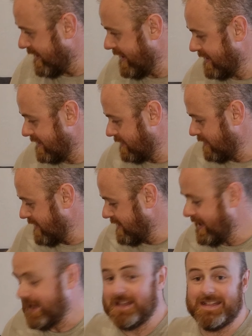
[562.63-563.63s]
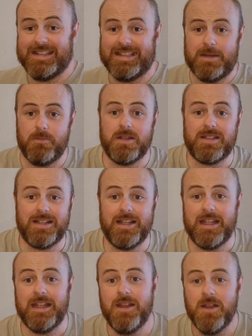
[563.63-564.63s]
guys.
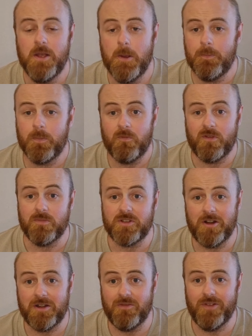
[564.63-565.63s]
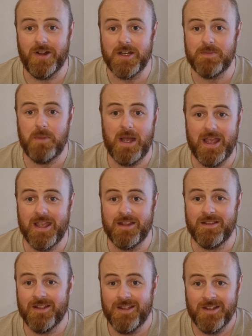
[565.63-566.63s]
Seamlessly from start to finish,
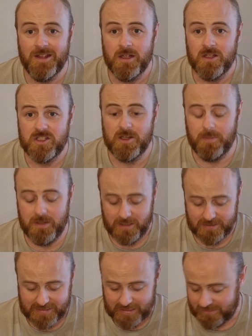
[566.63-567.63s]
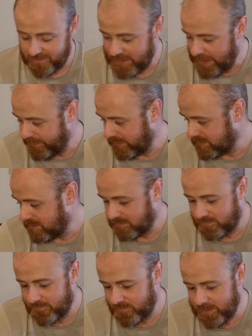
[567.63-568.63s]
buying, shipping, etc. Everything's in
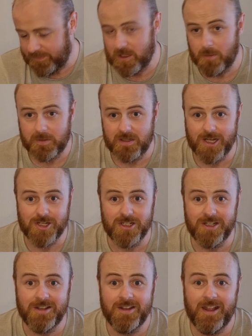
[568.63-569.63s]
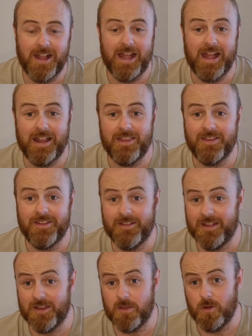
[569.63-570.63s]
tip-top condition, and
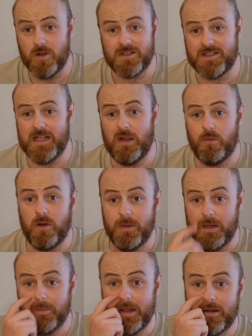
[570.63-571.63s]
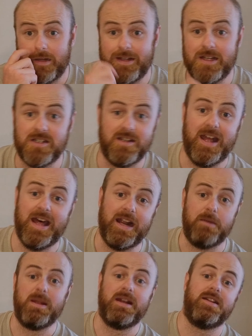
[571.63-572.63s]
the box itself would have been in better condition had I
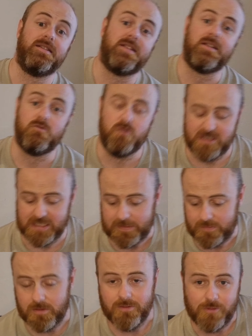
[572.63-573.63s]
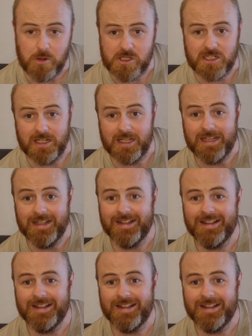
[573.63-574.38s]
been in to receive it. Unfortunately,